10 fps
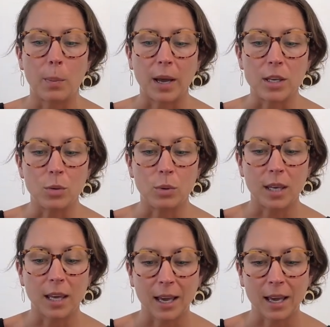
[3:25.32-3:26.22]
but you
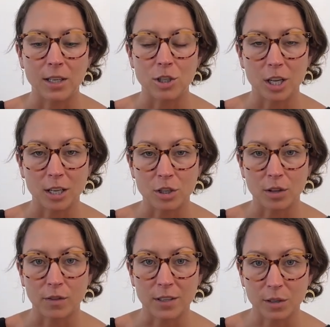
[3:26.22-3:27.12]
can't change
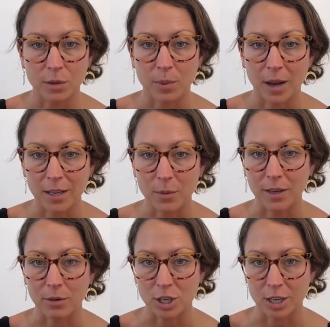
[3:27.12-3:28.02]
the physical body
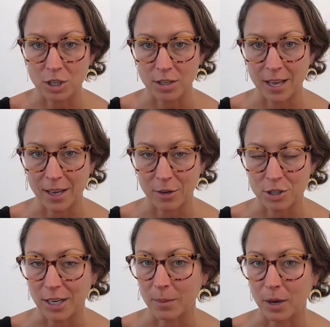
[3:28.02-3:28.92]
without changing the
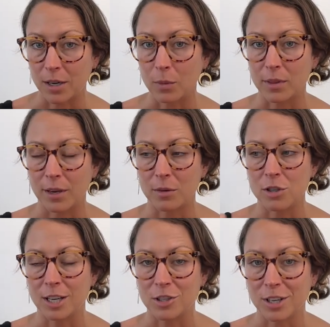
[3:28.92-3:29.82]
energetic body, without
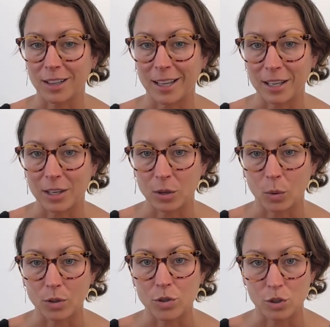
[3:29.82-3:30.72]
changing like
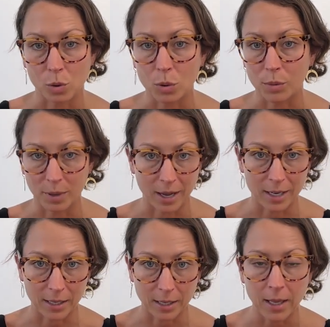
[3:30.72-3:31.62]
your soul
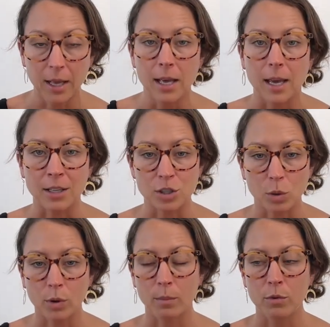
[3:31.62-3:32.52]
body. And
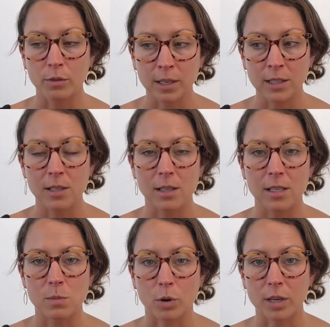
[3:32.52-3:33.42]
so we're moving into
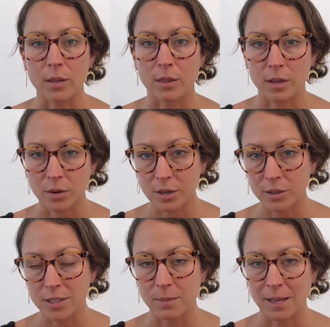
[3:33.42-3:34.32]
these more
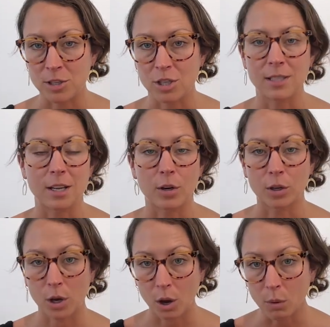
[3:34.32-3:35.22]
ethereal dimensions that
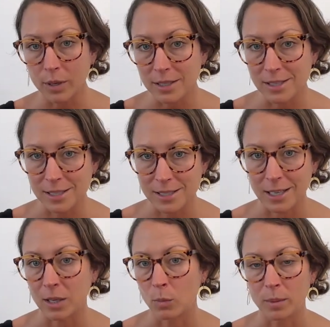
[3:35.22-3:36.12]
are
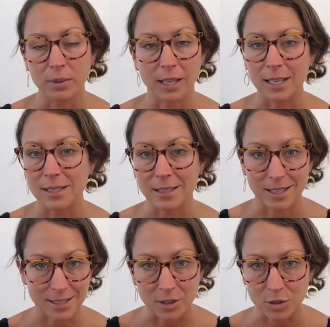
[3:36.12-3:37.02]
coexisting in one place in
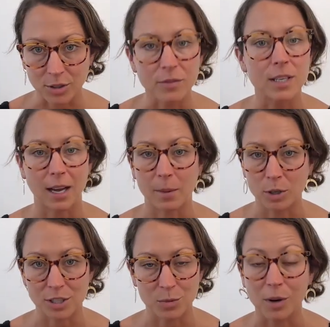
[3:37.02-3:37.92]
the center of time,
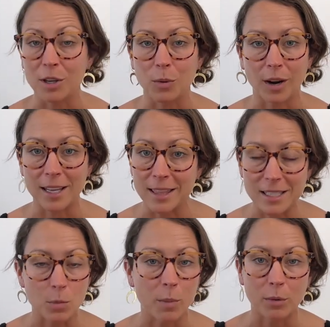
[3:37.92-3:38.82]
which is where you are in
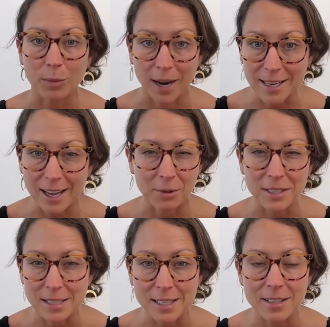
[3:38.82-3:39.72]
this moment right now,
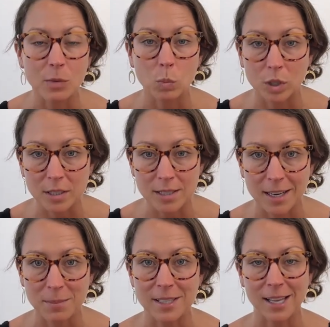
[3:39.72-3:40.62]
listening to the words
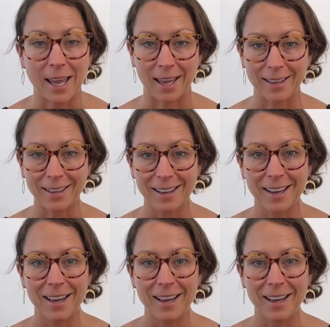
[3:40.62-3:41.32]
that I'm saying,